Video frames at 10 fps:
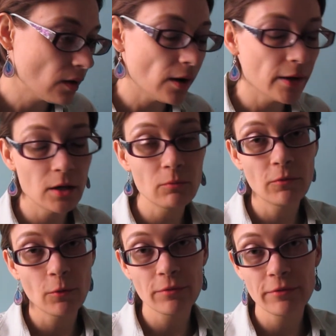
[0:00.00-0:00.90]
I am
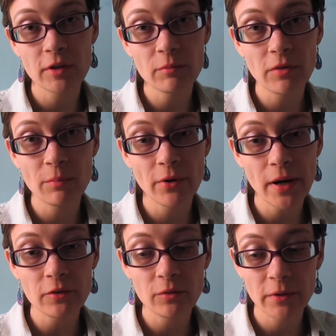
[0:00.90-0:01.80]
for freedom of the
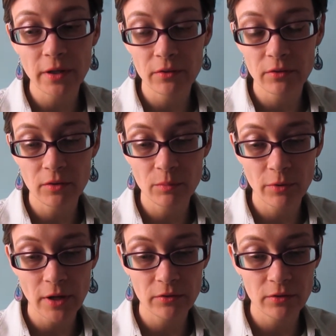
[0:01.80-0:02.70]
press, but I see the
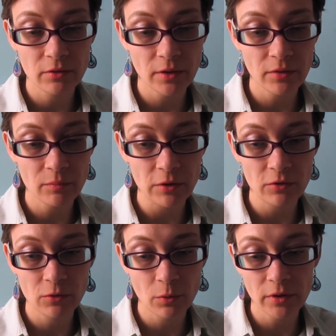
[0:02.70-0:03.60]
press as nothing but
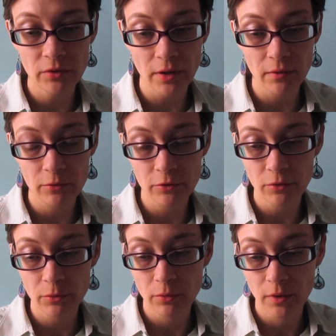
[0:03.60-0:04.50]
storytellers
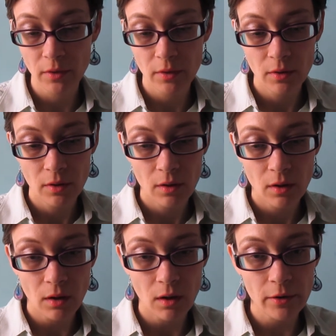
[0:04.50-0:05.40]
who
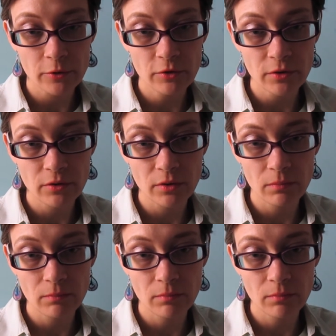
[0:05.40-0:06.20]
are just